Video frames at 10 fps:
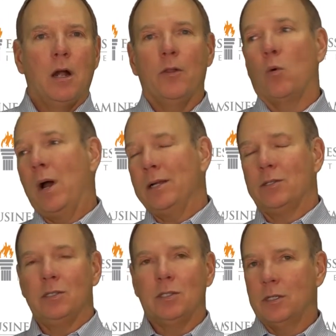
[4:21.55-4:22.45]

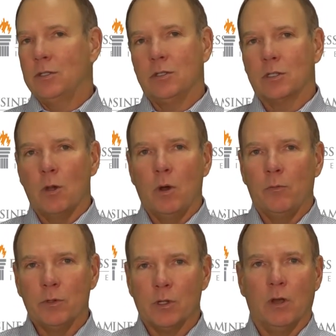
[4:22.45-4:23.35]
Otherwise these things just go
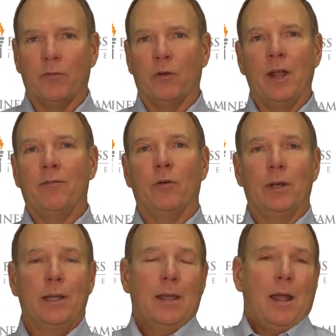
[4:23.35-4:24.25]
unresolved forever and